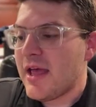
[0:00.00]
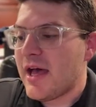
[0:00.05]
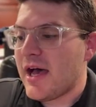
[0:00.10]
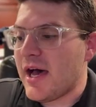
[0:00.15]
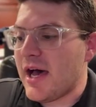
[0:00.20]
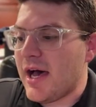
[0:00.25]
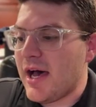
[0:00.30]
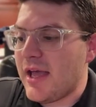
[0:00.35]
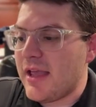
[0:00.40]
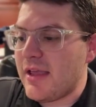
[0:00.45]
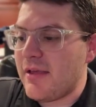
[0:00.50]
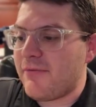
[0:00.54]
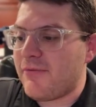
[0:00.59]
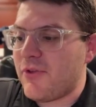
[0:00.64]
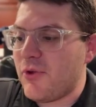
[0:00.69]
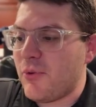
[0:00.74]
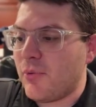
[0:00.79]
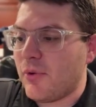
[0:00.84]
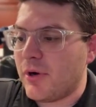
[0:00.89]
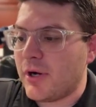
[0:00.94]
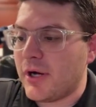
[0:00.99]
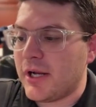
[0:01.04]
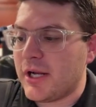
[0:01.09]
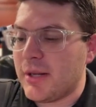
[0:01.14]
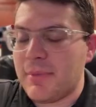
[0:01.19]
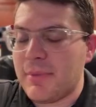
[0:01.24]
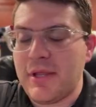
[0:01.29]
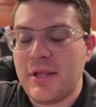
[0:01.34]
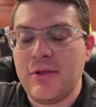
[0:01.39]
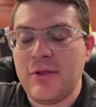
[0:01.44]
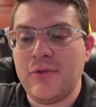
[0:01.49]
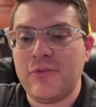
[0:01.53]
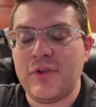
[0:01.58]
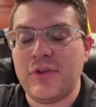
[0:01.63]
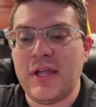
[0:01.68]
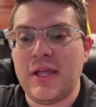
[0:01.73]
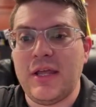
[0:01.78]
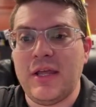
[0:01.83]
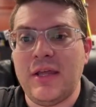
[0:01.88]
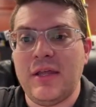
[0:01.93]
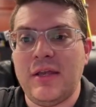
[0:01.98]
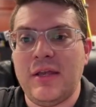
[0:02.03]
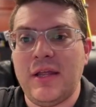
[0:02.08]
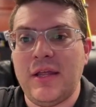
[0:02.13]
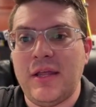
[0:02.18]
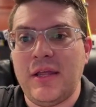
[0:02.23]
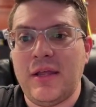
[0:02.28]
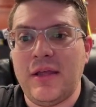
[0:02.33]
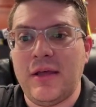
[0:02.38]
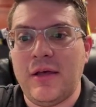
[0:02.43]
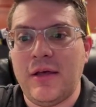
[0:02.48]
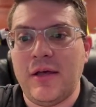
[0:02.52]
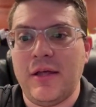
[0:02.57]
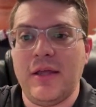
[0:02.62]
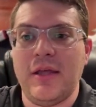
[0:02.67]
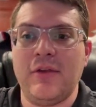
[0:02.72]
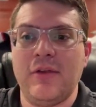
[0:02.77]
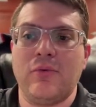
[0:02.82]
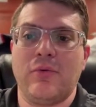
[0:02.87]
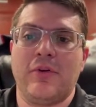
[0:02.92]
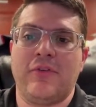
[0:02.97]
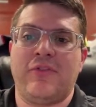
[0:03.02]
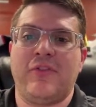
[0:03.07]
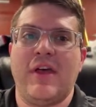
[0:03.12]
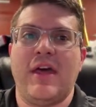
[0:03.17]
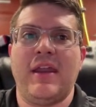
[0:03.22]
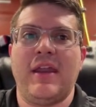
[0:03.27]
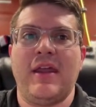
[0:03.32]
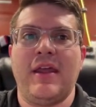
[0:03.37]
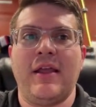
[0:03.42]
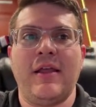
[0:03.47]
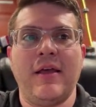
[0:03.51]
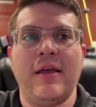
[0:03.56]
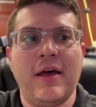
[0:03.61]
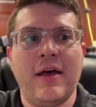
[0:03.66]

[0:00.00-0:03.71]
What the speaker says: If you are going to be using it in a indoor setting,